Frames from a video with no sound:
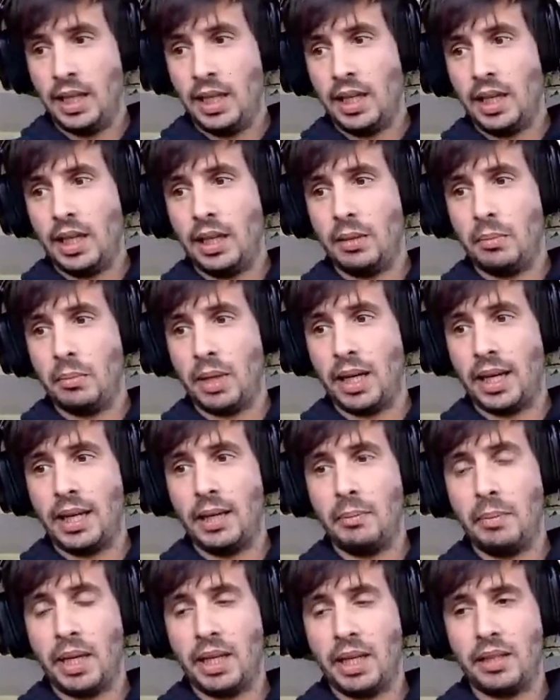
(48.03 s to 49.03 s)
my
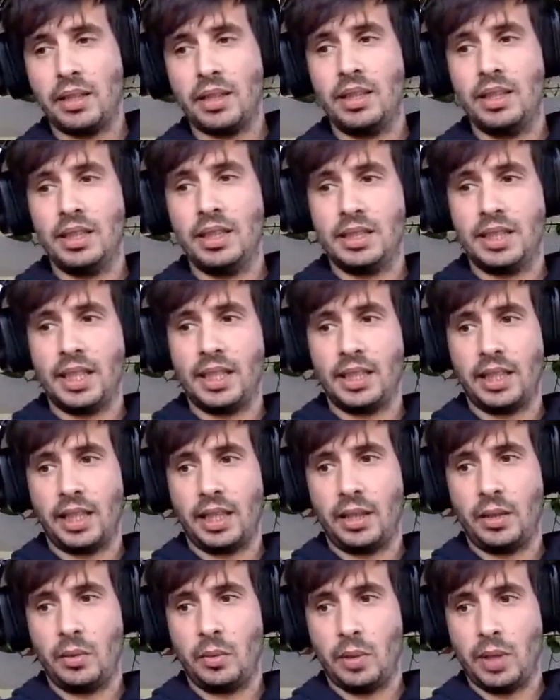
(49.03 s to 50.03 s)
mental
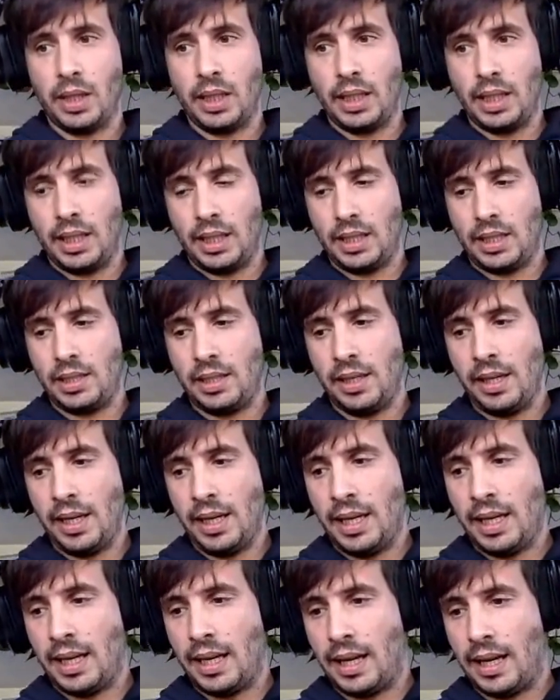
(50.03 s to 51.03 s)
agenda. One is
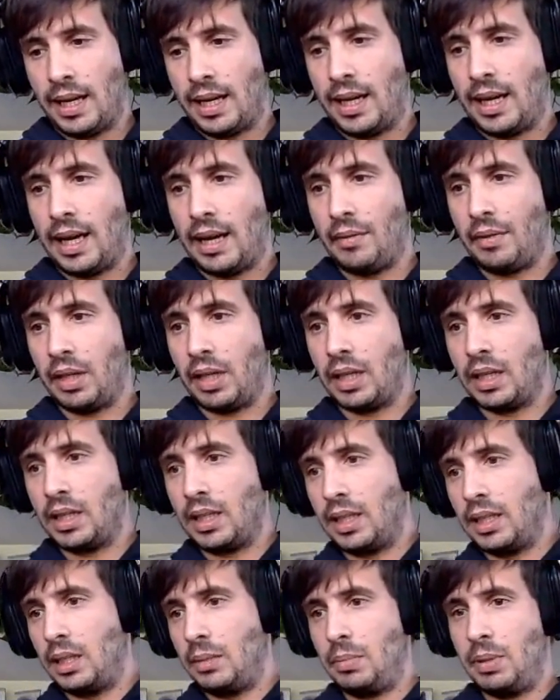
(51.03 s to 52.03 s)
having a
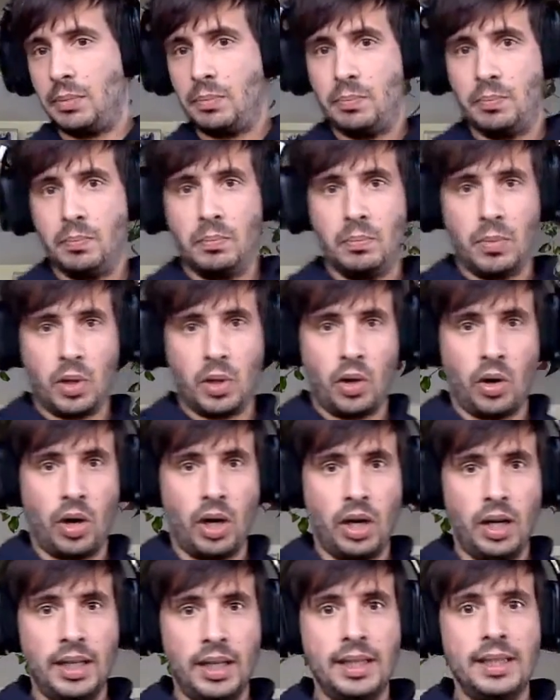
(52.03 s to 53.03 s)
little bit
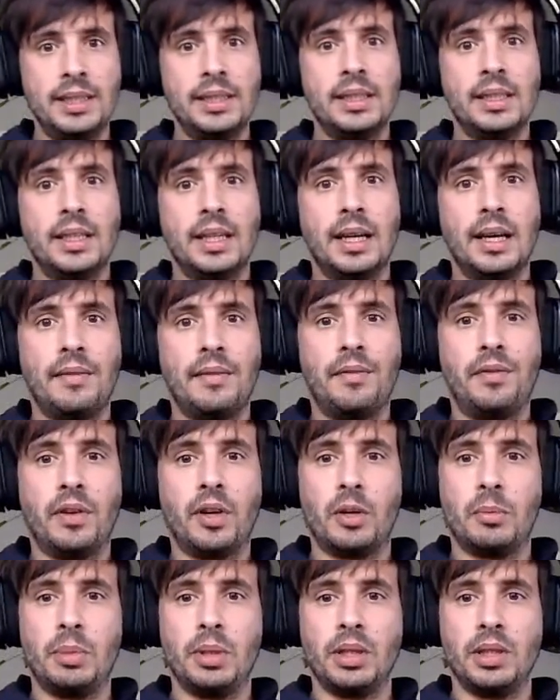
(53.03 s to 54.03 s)
more
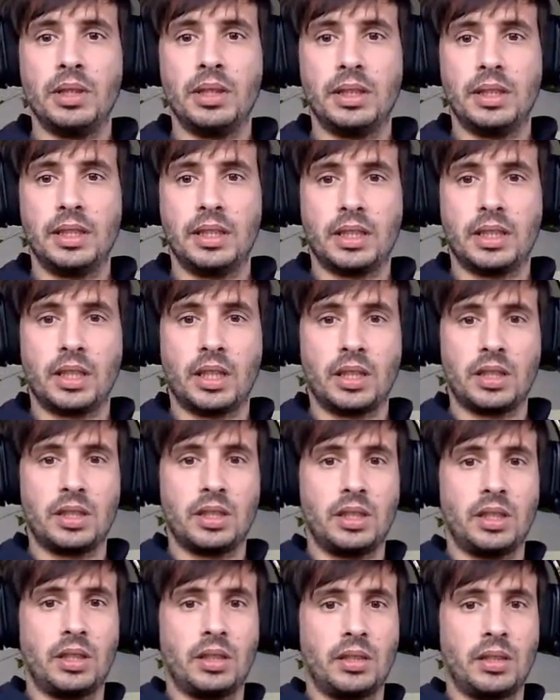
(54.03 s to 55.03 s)
verbal
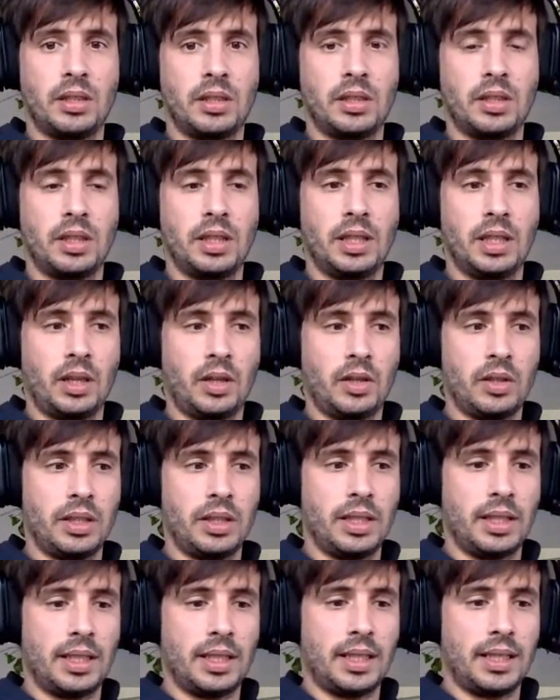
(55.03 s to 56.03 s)
discussion on
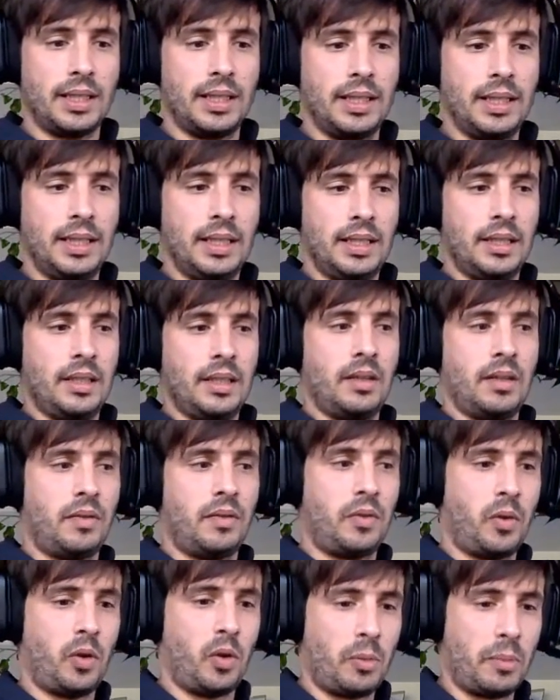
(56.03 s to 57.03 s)
the
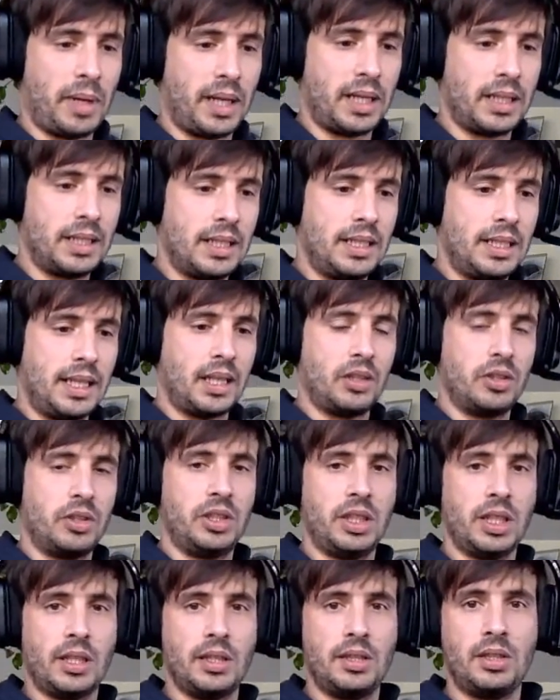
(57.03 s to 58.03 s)
format
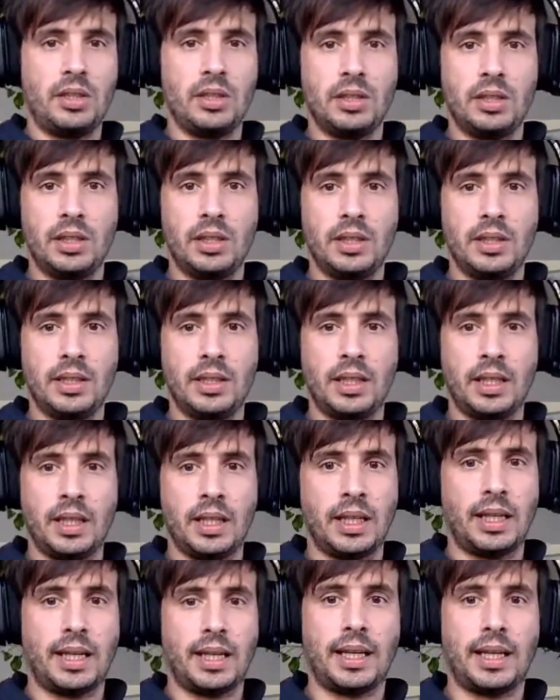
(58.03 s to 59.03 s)
negotiation
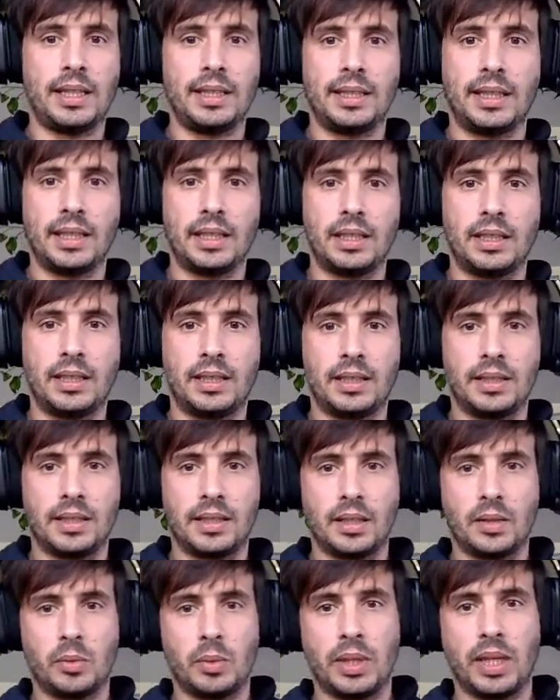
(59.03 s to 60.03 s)
that
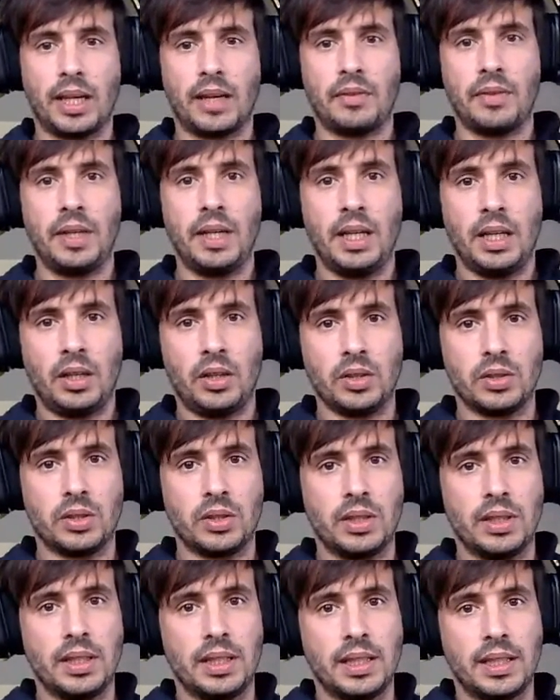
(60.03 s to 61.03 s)
we have
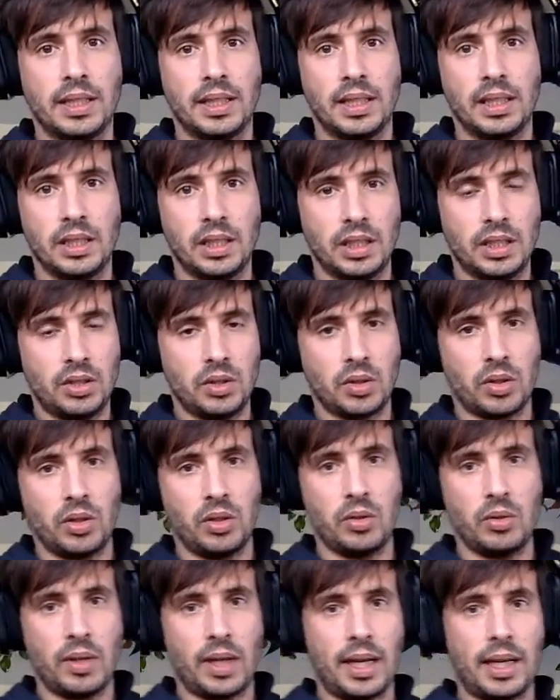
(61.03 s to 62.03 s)
also in the issue
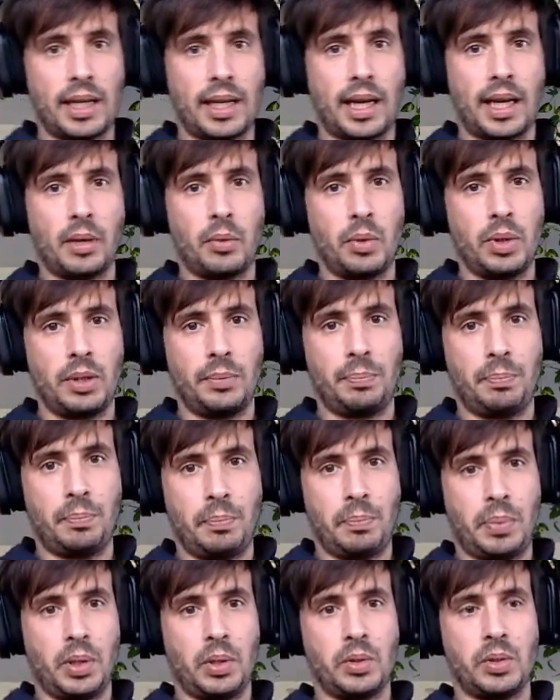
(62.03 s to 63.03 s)
queue. I will
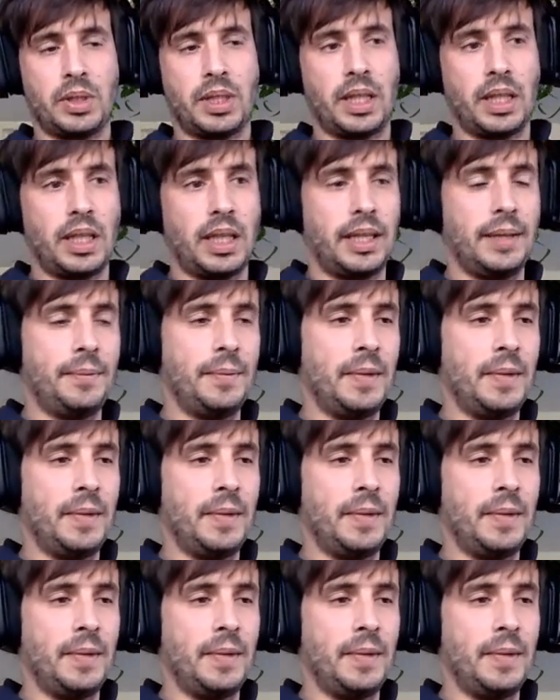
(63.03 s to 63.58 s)
post any